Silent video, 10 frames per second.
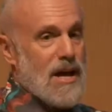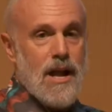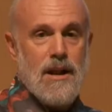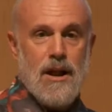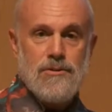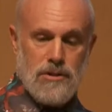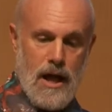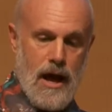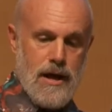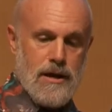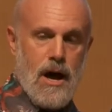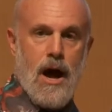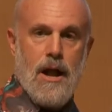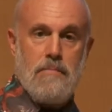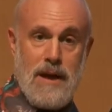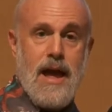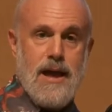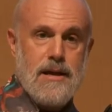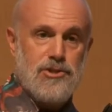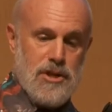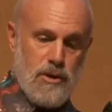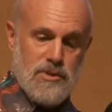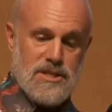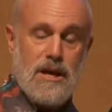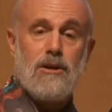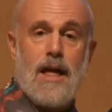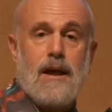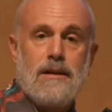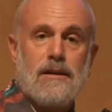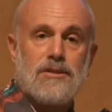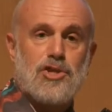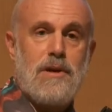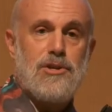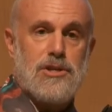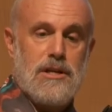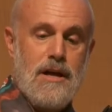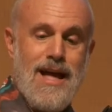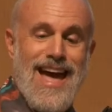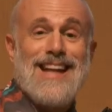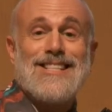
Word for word: an underline on a page, it was there like an illustration and